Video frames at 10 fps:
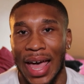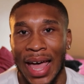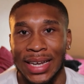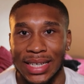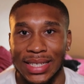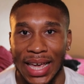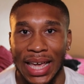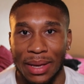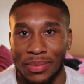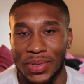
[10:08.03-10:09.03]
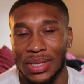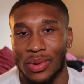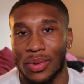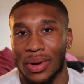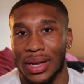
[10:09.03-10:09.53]
At D Dames,
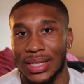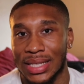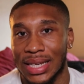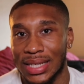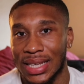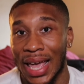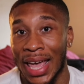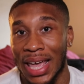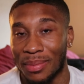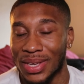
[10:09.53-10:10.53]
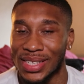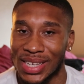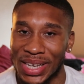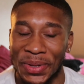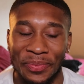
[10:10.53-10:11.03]

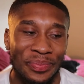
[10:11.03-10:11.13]
D-D-A-M-E-Z.